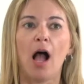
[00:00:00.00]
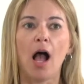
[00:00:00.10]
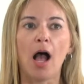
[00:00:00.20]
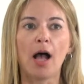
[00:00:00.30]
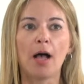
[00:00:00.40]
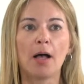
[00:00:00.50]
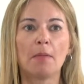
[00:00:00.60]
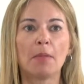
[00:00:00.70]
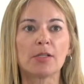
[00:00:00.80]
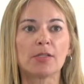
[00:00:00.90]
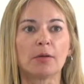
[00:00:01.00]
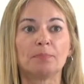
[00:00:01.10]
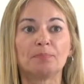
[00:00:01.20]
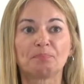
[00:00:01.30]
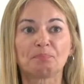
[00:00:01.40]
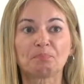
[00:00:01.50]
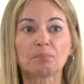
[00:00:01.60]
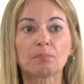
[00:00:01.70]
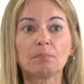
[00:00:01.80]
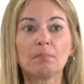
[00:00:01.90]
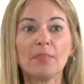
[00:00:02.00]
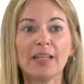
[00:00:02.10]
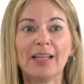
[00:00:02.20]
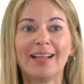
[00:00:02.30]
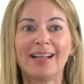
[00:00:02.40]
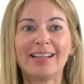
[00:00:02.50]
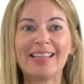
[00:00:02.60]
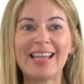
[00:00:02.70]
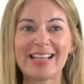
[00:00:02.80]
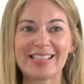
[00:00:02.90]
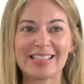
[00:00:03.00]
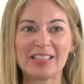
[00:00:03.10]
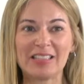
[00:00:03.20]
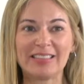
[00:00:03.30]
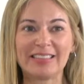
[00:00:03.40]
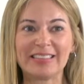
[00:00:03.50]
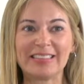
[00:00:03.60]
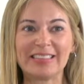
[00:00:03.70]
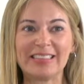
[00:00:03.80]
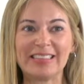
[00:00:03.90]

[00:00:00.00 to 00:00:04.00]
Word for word: Um, so, so just be patient and yes. just.